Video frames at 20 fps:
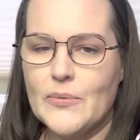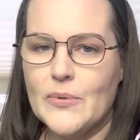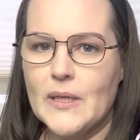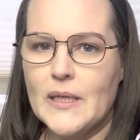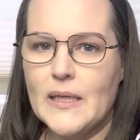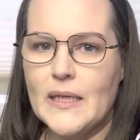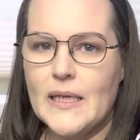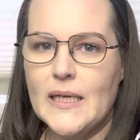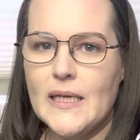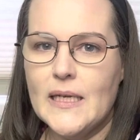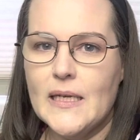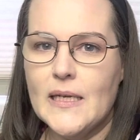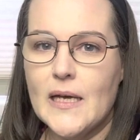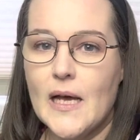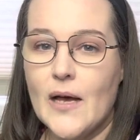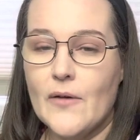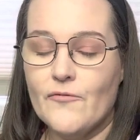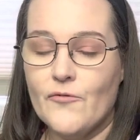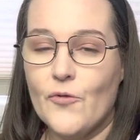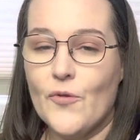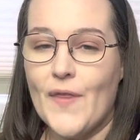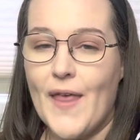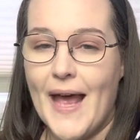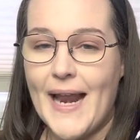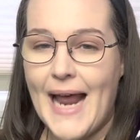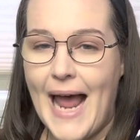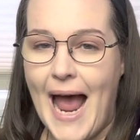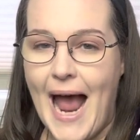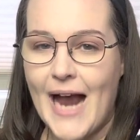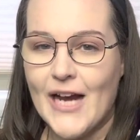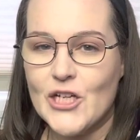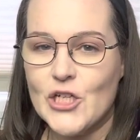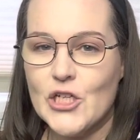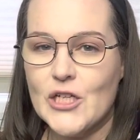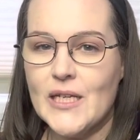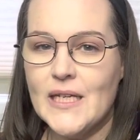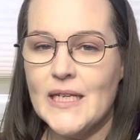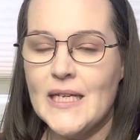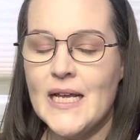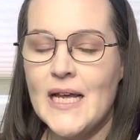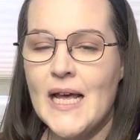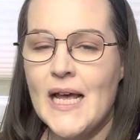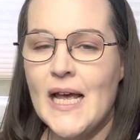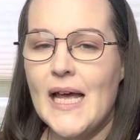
really, for that action,